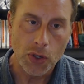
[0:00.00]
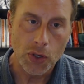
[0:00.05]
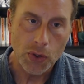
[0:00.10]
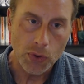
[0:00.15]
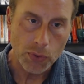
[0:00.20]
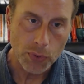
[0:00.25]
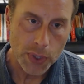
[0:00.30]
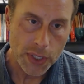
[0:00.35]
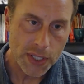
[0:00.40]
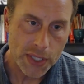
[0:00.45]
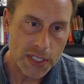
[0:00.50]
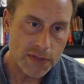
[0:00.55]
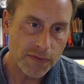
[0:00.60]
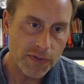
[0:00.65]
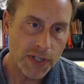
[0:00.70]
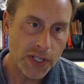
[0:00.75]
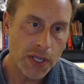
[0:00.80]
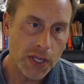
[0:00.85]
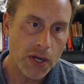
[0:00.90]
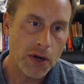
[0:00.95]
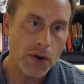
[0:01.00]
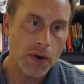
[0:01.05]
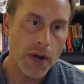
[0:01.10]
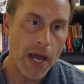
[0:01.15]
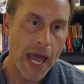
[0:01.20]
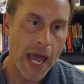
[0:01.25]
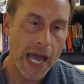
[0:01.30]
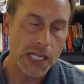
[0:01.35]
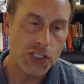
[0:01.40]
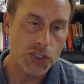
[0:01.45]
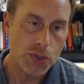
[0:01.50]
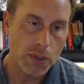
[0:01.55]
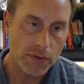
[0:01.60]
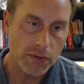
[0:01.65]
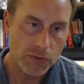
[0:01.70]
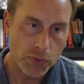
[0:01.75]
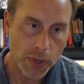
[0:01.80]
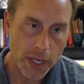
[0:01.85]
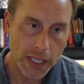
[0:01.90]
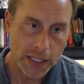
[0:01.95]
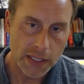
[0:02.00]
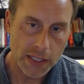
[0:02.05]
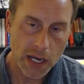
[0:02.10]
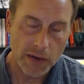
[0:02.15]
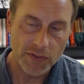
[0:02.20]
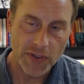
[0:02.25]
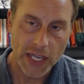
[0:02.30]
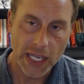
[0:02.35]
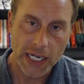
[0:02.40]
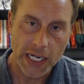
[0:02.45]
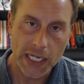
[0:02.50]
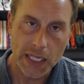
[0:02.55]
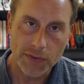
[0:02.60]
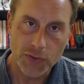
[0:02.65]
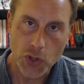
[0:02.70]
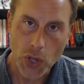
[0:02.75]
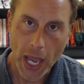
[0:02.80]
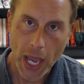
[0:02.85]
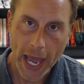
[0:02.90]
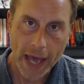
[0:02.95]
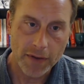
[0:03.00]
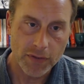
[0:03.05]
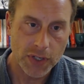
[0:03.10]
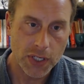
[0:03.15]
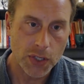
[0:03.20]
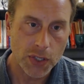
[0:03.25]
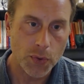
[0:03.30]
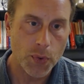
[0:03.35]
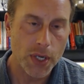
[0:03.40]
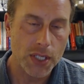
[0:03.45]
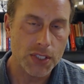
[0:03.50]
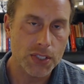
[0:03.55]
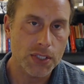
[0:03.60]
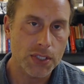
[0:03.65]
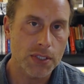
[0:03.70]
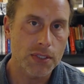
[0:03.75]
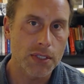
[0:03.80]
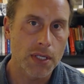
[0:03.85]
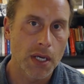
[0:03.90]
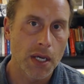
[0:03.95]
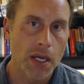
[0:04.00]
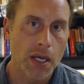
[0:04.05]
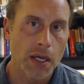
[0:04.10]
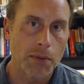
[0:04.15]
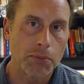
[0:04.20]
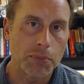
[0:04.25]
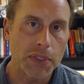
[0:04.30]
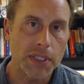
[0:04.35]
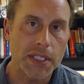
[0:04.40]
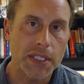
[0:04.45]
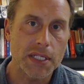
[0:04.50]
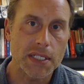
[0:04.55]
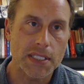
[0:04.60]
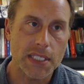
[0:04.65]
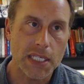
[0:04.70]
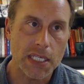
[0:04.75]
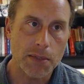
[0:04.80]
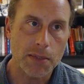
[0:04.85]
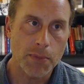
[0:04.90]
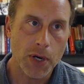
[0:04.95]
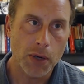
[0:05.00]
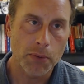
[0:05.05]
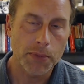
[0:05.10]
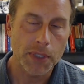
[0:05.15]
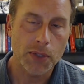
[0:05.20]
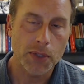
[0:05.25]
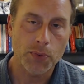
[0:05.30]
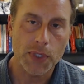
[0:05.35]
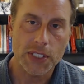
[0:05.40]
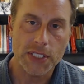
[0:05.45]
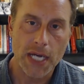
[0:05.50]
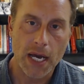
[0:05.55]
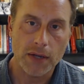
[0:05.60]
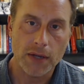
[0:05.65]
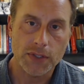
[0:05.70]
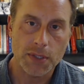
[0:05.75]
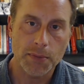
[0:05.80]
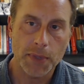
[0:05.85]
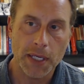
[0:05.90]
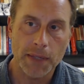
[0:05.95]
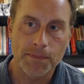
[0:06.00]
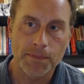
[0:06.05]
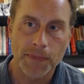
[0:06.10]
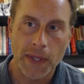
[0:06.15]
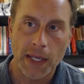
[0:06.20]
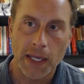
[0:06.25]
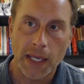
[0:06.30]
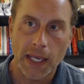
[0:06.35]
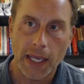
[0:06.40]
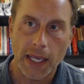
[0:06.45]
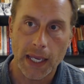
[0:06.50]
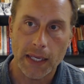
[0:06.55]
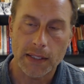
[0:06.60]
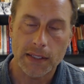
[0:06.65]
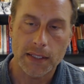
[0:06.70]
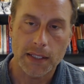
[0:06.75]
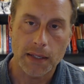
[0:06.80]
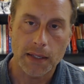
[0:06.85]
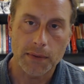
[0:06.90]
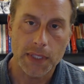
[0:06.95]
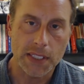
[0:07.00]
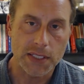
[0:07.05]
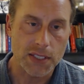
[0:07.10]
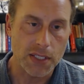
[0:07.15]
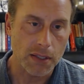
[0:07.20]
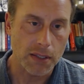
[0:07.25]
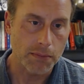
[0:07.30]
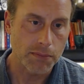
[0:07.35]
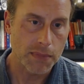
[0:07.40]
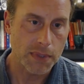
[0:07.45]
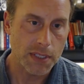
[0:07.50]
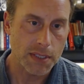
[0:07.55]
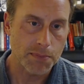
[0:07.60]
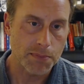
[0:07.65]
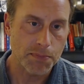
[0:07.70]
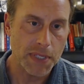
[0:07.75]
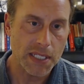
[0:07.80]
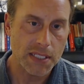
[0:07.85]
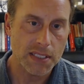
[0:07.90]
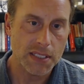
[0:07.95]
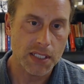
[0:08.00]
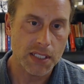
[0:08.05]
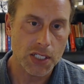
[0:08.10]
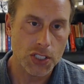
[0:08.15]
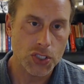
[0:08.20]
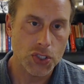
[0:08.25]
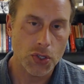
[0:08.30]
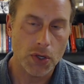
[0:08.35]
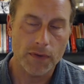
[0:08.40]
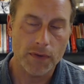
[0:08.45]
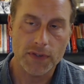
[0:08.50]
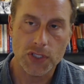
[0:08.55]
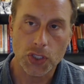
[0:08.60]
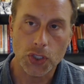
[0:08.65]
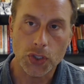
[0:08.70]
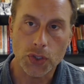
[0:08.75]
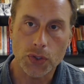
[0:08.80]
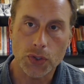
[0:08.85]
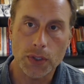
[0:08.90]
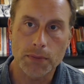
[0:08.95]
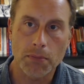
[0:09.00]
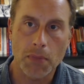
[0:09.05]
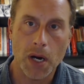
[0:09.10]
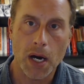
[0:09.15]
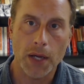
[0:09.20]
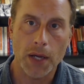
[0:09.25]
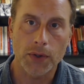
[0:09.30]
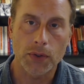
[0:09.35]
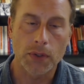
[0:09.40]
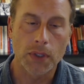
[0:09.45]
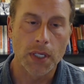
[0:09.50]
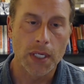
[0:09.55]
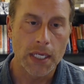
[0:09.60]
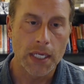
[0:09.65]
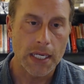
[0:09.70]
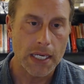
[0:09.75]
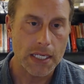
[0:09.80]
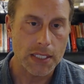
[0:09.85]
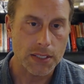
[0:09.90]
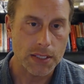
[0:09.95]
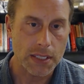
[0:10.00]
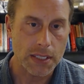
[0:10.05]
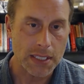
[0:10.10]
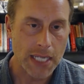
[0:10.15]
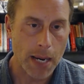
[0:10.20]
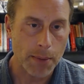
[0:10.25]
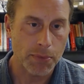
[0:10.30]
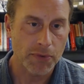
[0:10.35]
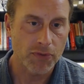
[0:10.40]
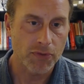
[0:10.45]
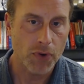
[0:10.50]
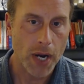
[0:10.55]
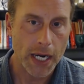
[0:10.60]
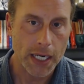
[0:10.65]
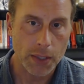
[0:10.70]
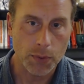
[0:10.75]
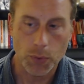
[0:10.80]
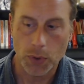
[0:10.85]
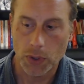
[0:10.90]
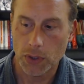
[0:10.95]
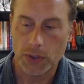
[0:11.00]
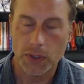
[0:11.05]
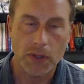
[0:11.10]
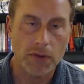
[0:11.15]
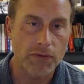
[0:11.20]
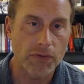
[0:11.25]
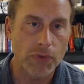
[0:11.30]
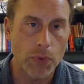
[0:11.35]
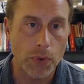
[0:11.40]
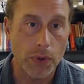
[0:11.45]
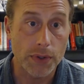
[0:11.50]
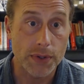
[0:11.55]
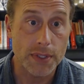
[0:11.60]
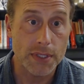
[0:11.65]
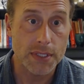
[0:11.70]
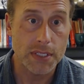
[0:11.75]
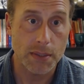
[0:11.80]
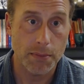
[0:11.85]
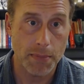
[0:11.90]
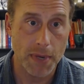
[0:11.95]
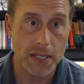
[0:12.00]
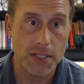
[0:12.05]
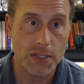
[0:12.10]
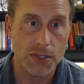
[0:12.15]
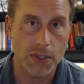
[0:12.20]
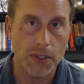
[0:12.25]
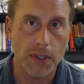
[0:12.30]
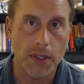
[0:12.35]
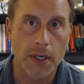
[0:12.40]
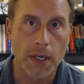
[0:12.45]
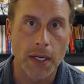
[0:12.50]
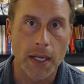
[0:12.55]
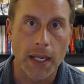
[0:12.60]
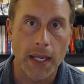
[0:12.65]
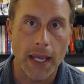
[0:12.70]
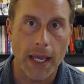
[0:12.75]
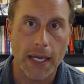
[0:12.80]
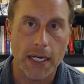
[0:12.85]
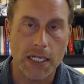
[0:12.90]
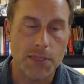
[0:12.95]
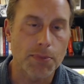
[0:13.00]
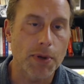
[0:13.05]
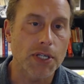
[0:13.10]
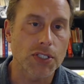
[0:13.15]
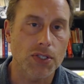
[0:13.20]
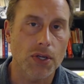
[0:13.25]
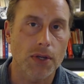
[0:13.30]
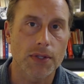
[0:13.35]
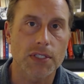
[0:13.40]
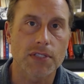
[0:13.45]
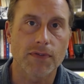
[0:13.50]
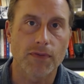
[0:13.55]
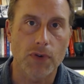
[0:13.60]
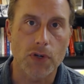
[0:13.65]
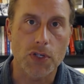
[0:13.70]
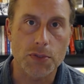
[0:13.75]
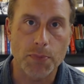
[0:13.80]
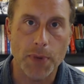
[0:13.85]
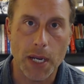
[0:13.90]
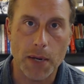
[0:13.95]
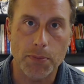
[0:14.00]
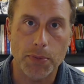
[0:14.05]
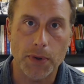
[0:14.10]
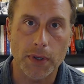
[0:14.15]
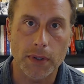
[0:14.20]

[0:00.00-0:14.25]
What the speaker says: read this video as you have read Not Vanity. If you have any questions, please email me, reach out to me. And this piece is going to serve as a good model as the type of writing we're looking for this semester, and especially on this first paper.